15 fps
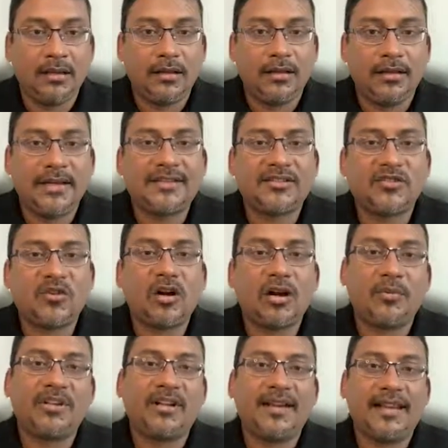Let's talk
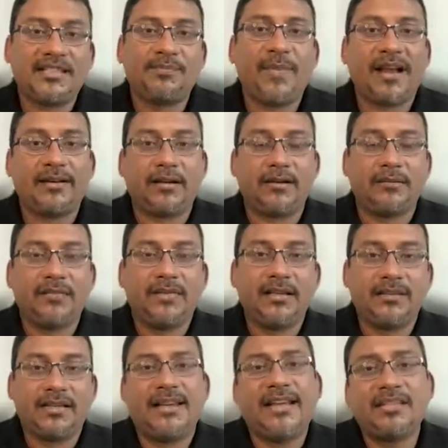about the next pattern.
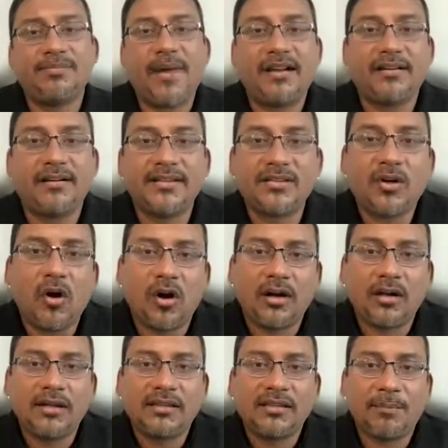The next pattern is
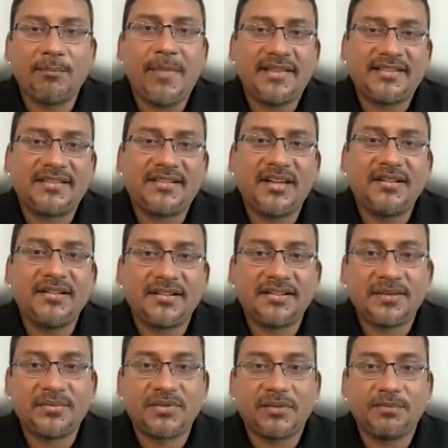called the message
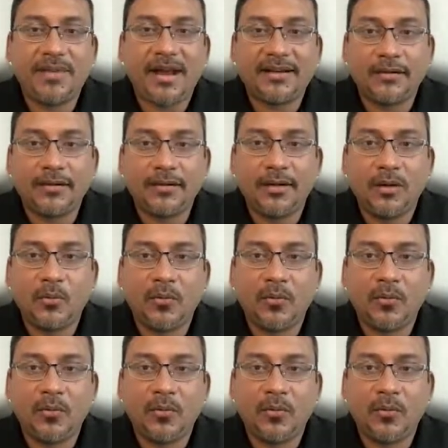interception pattern,